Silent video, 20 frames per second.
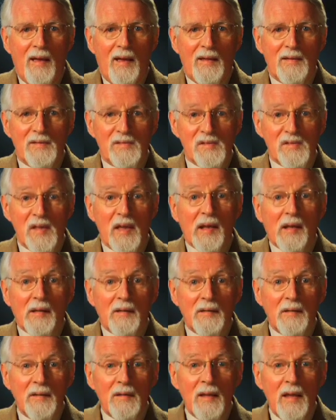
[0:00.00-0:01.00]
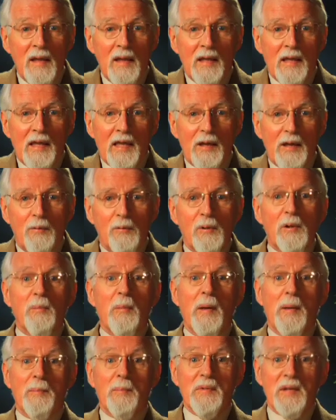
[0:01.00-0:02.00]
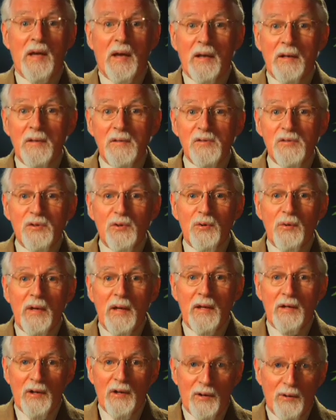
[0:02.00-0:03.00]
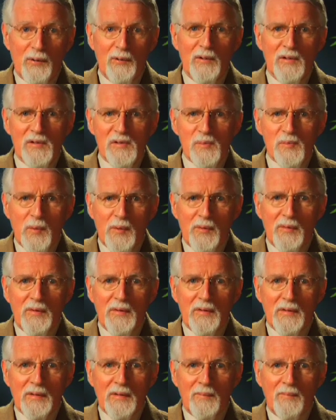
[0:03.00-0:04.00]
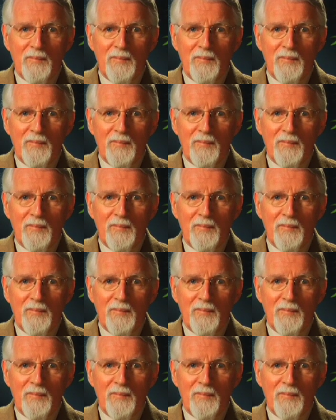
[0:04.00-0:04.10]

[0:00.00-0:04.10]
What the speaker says: And second, he will baptize you in the Holy Spirit.